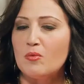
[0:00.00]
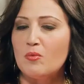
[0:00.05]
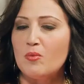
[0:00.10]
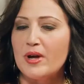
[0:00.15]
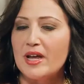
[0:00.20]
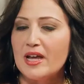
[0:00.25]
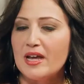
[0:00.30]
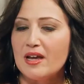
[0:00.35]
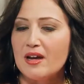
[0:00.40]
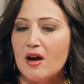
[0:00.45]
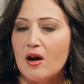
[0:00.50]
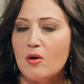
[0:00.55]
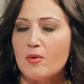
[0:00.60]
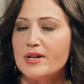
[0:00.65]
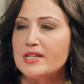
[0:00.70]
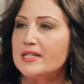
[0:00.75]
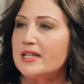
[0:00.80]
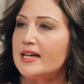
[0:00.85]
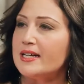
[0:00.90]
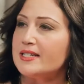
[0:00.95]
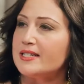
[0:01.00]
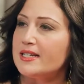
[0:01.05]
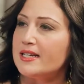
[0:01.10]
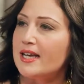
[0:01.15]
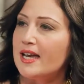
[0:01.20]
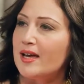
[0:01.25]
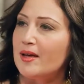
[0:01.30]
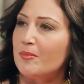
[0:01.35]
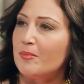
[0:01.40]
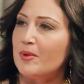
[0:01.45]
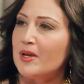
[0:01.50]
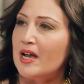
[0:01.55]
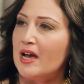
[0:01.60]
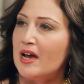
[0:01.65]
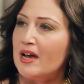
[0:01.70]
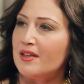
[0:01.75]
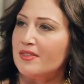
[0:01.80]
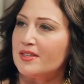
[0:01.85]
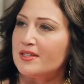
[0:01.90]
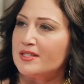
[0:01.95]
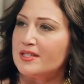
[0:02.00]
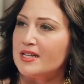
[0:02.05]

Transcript: we always like to get behind the